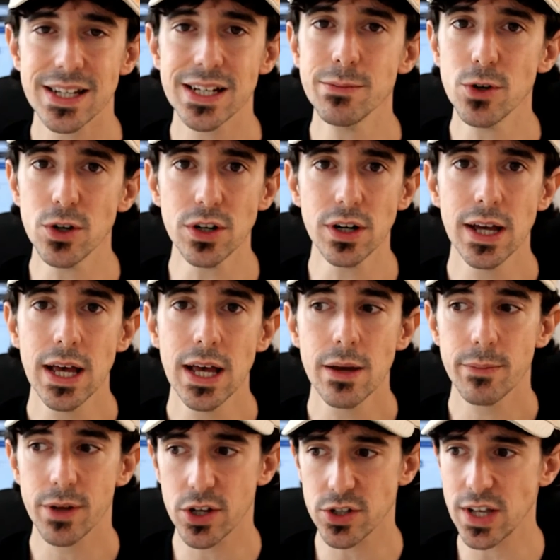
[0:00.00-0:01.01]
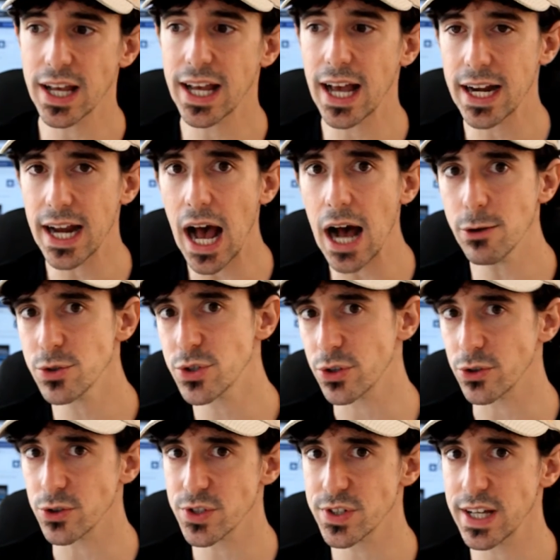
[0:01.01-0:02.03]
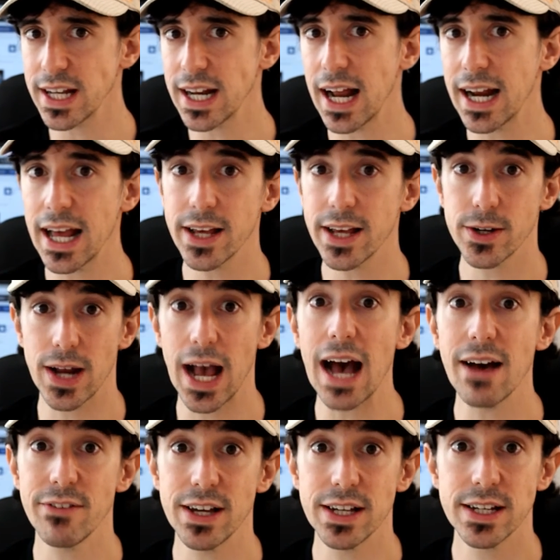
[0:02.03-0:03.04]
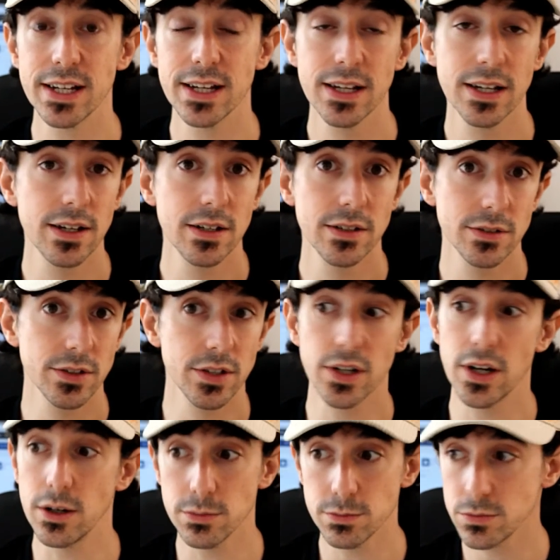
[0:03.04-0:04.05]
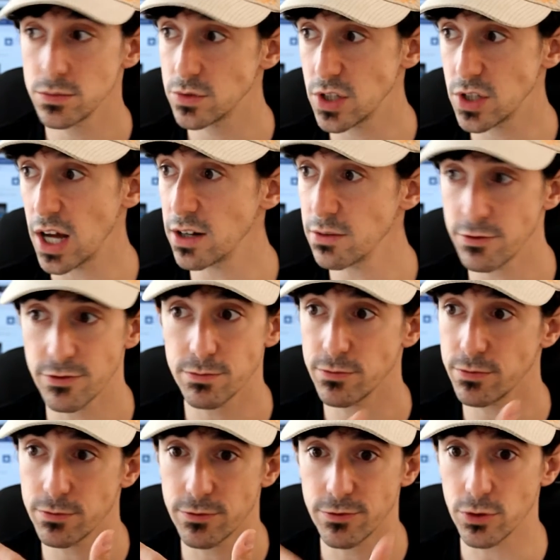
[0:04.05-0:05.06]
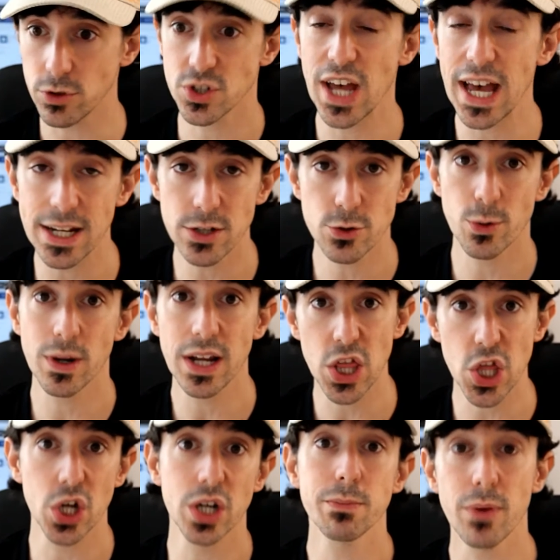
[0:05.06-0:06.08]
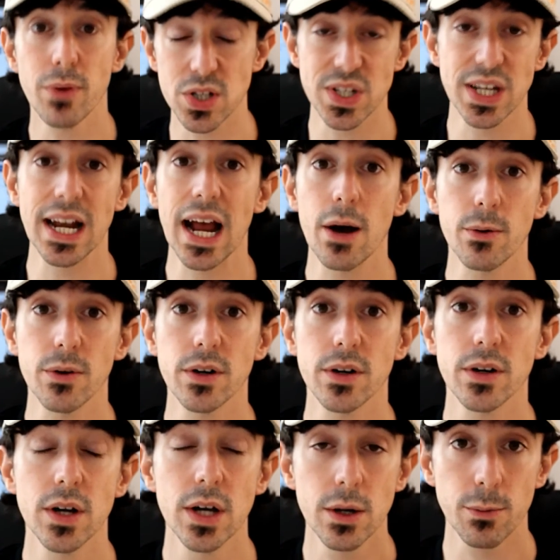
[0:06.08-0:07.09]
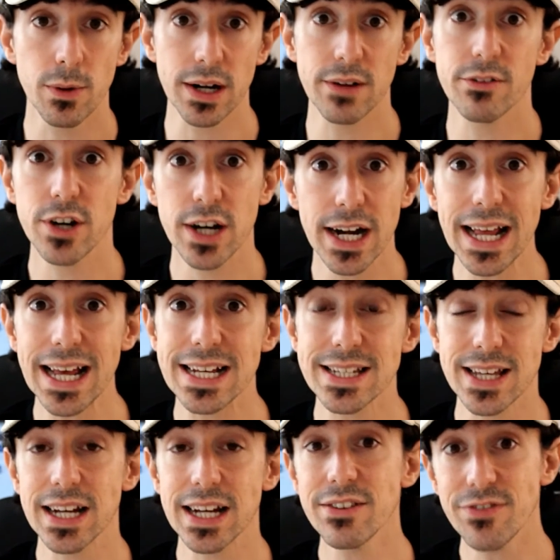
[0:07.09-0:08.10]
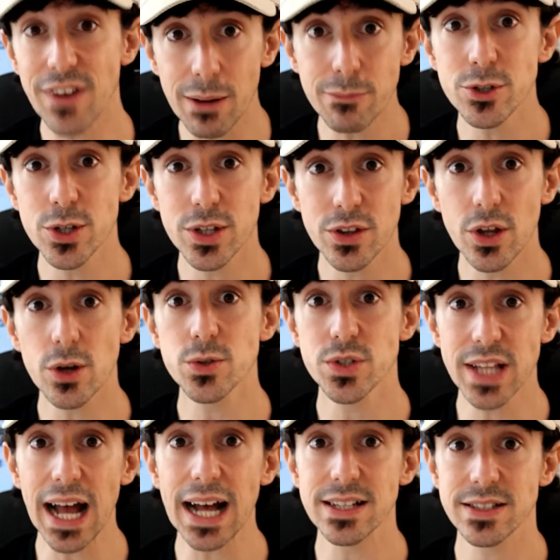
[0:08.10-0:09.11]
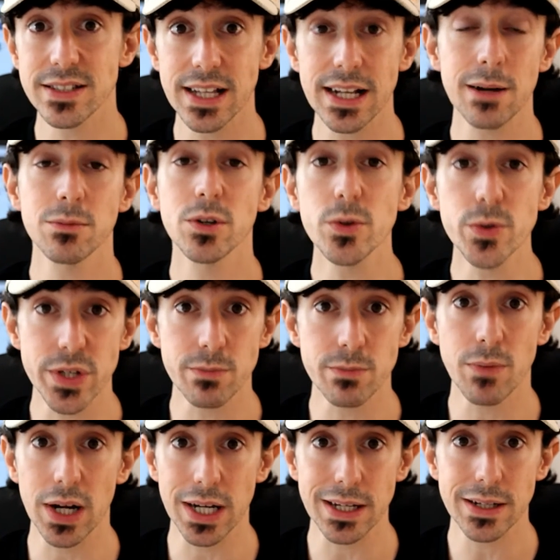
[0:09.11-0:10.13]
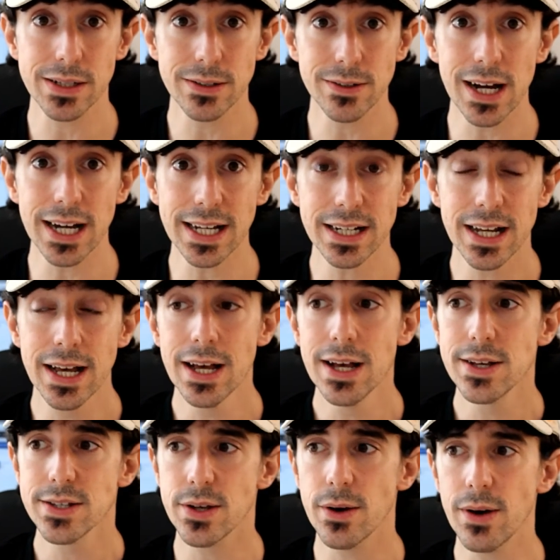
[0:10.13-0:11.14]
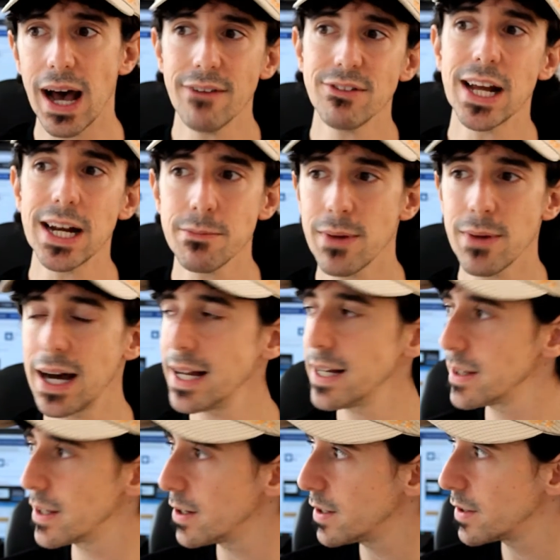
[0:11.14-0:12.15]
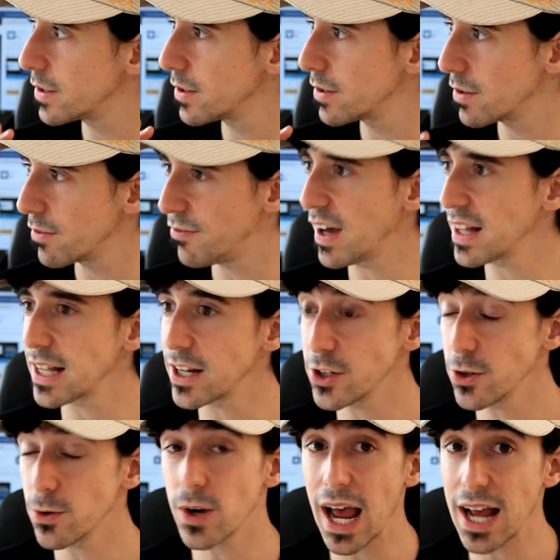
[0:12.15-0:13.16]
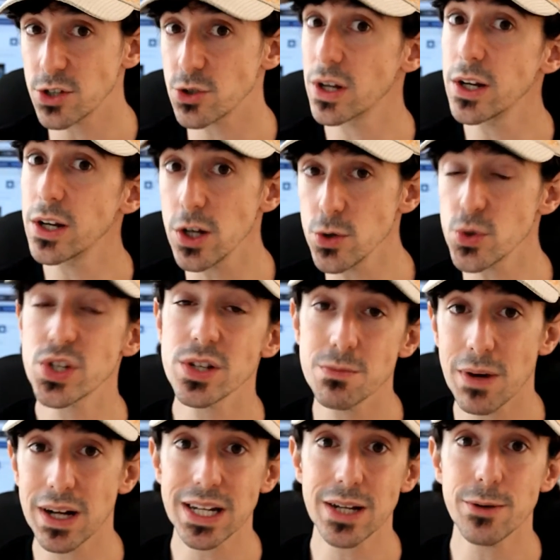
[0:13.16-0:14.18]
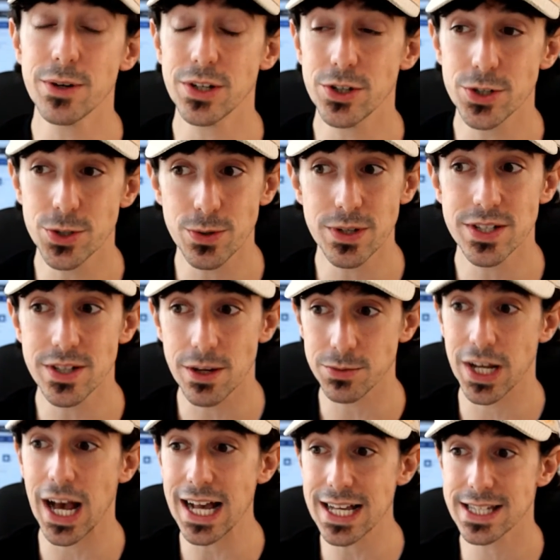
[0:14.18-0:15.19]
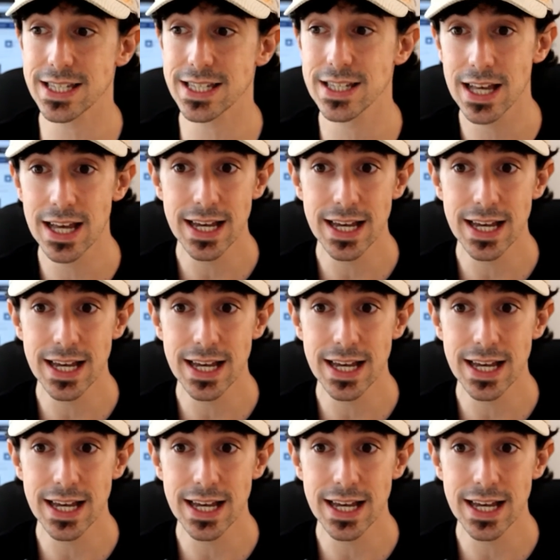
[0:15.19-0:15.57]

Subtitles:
anymore because I can outsource it and I could have it done for 10, 20, 30 bucks an hour, whatever it is. And if I'm doing those tasks, then I'm losing money, all right? So have that in mind. The fact that you're actually losing money when you're doing some tasks,